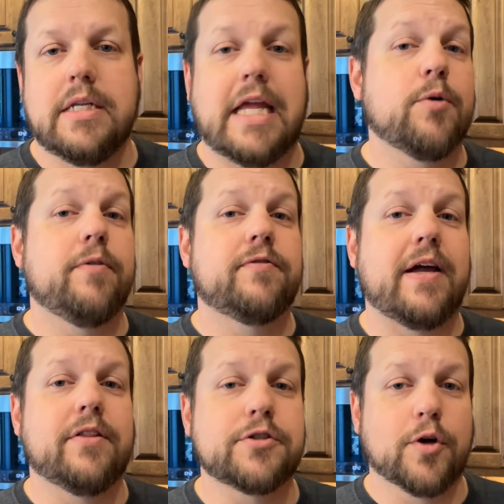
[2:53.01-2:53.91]
Now that we've
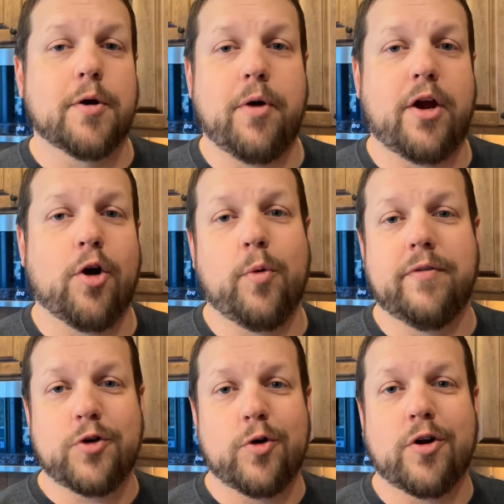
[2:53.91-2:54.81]
found the circuit breaker, we've
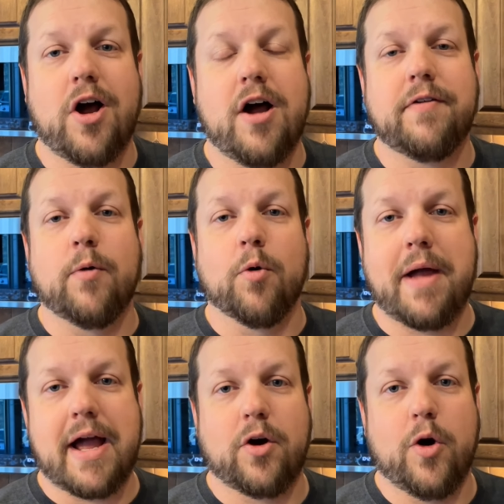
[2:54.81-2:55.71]
turned it off, and we're
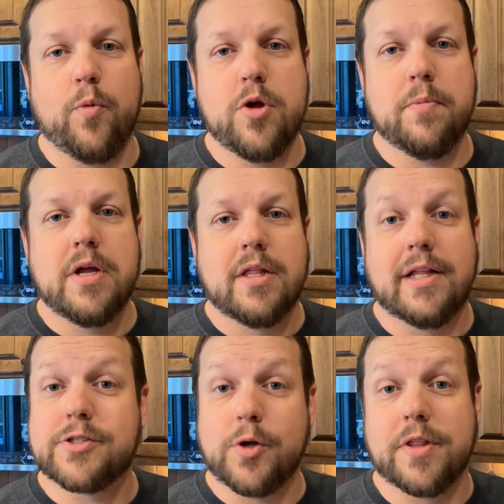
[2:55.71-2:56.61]
back in our room,
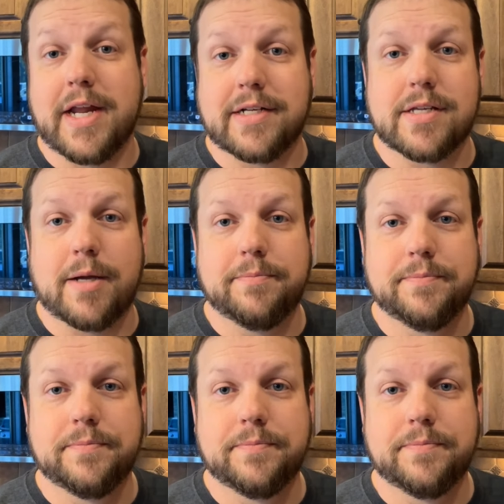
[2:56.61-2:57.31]
let's go to the next step.